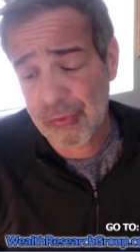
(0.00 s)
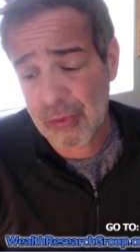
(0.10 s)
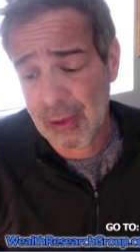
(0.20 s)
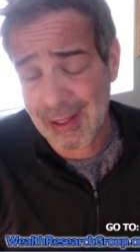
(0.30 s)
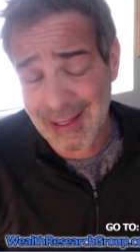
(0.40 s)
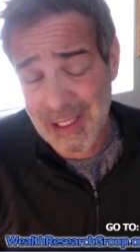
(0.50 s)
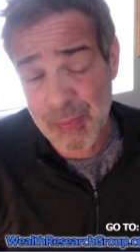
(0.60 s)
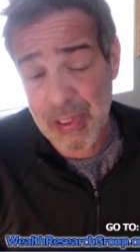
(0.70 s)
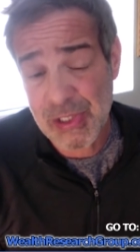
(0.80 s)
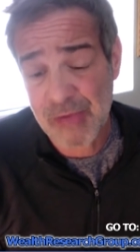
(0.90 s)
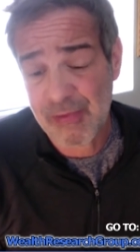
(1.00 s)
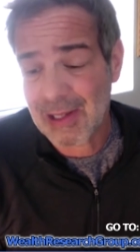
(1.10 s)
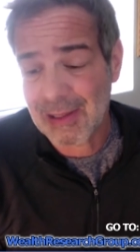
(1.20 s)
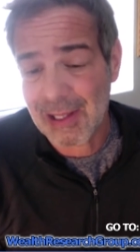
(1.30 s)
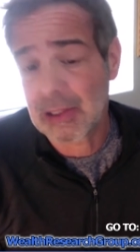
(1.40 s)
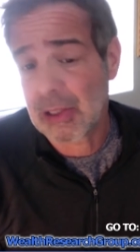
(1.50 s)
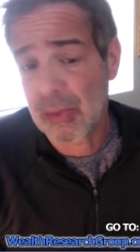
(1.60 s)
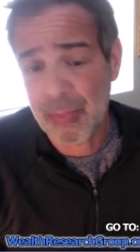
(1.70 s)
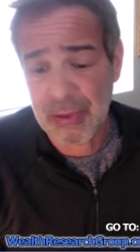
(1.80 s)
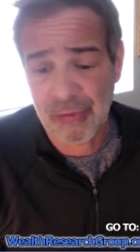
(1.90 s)
most inexpensive
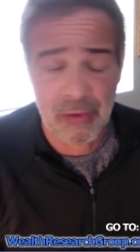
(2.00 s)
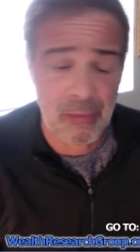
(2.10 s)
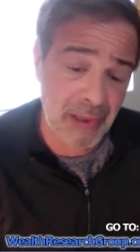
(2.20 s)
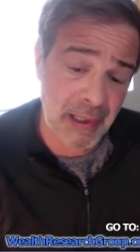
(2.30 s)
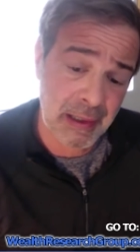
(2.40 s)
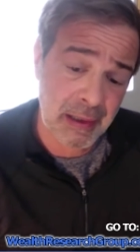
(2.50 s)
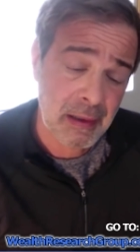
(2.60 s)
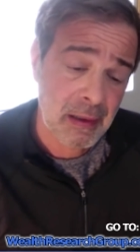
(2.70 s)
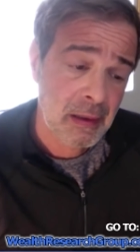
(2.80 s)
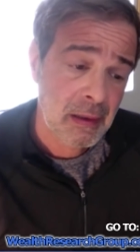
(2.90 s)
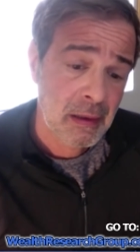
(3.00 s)
online companies on the planet.